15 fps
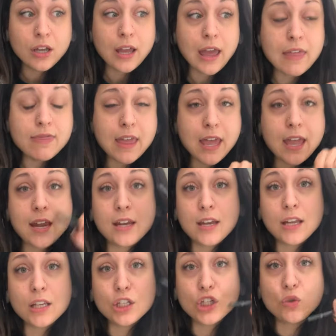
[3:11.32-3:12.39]
And
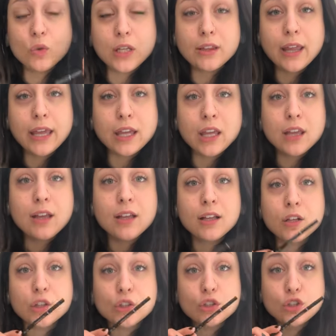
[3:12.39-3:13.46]
then you can like
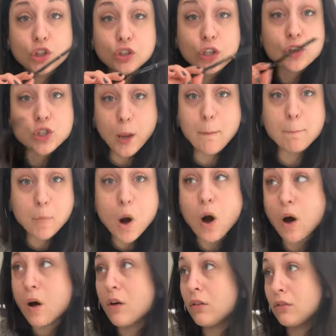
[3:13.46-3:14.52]
there's a
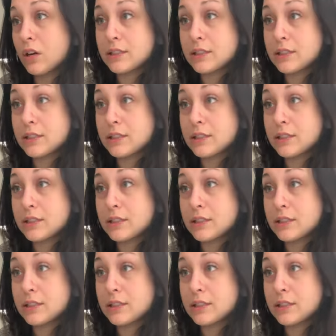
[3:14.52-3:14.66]
mall